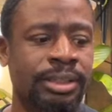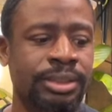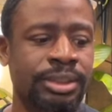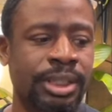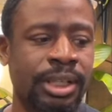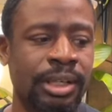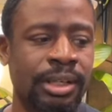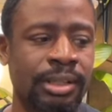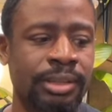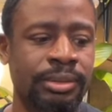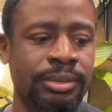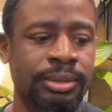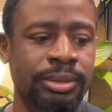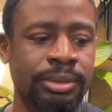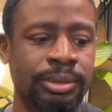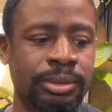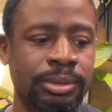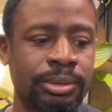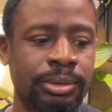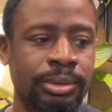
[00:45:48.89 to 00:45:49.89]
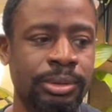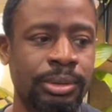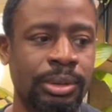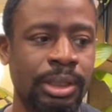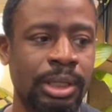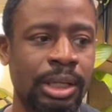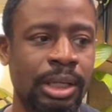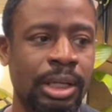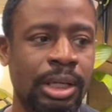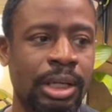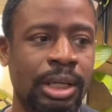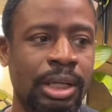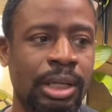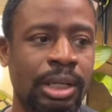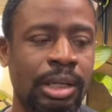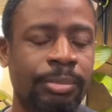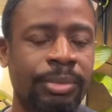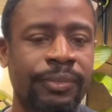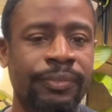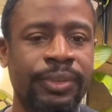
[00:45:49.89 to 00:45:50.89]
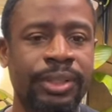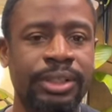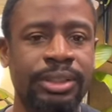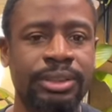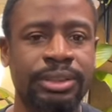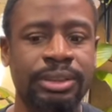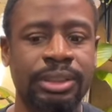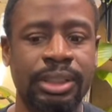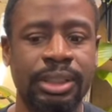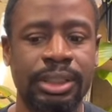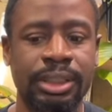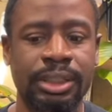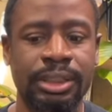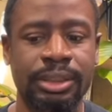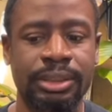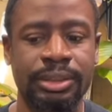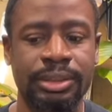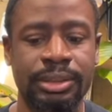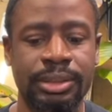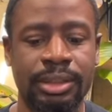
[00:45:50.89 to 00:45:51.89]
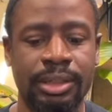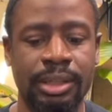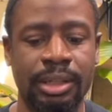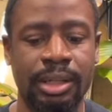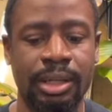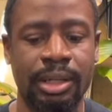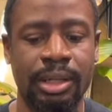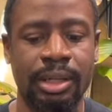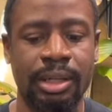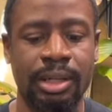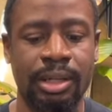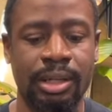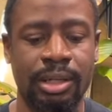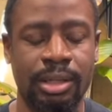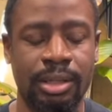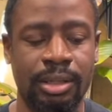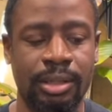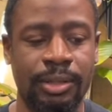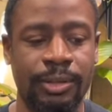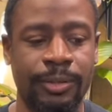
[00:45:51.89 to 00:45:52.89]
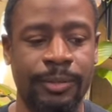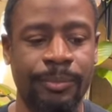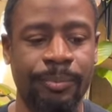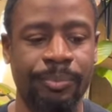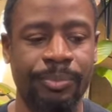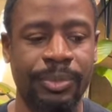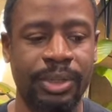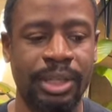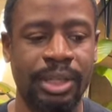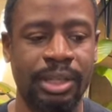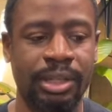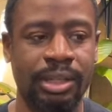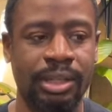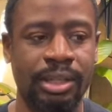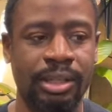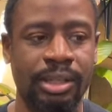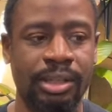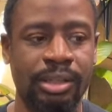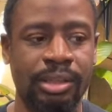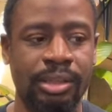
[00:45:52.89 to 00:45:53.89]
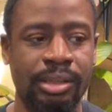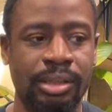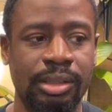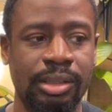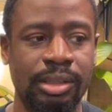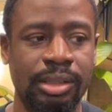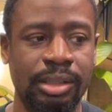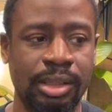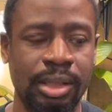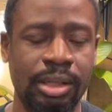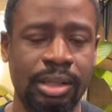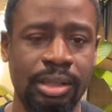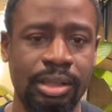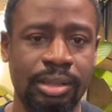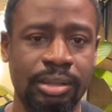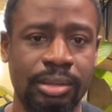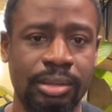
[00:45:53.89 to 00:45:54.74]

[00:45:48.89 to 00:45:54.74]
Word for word: Shout out to uh, my first niece um, and yeah.